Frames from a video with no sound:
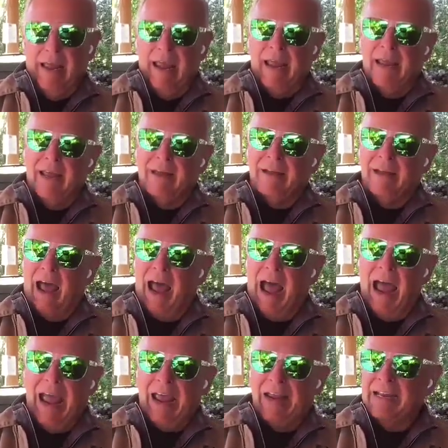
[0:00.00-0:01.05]
And I
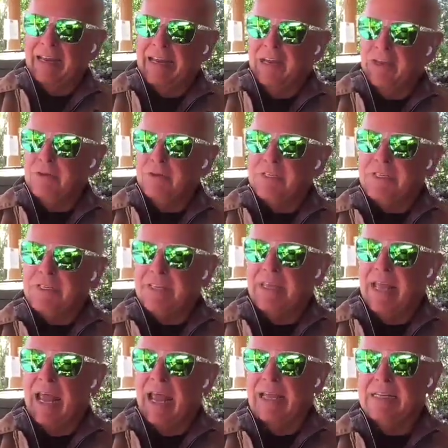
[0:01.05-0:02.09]
had to get used to
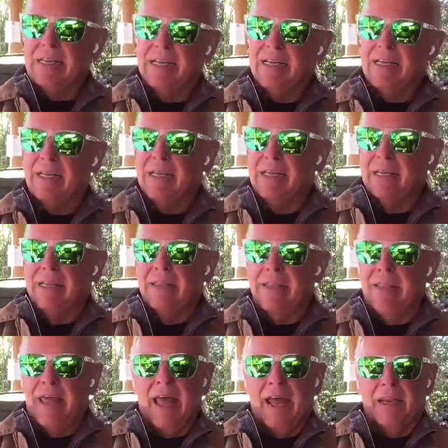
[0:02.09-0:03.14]
the idea
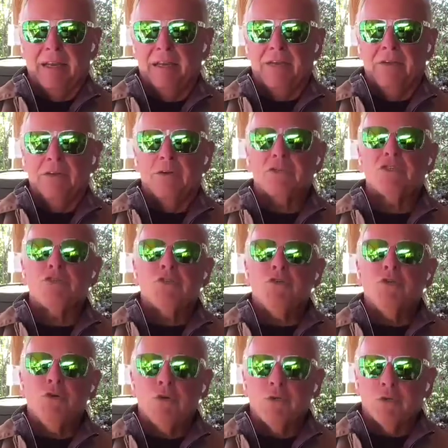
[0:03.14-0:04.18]
that,
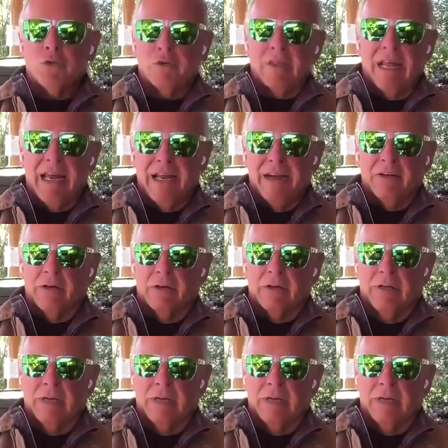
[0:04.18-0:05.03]
sooner or later,